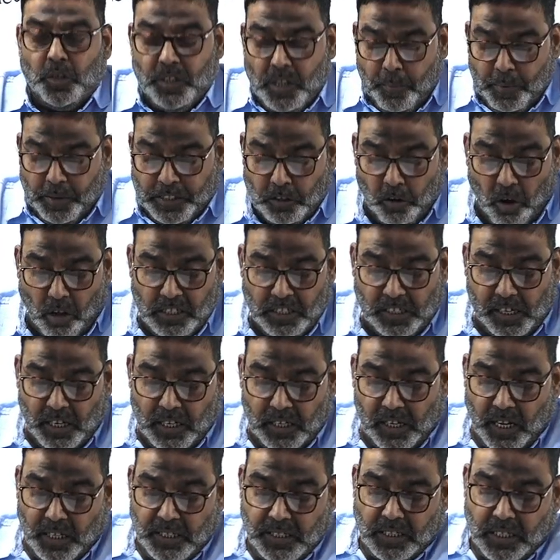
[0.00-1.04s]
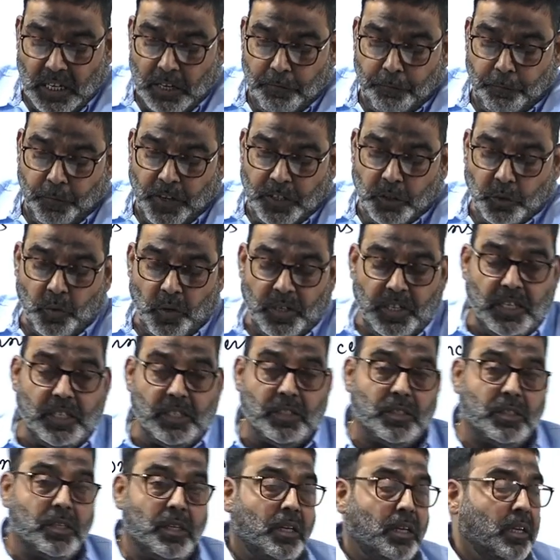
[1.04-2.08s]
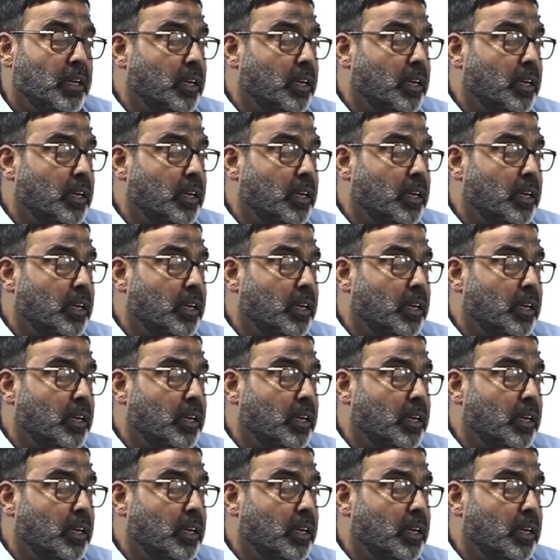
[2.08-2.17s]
in the methodological concern, first one is,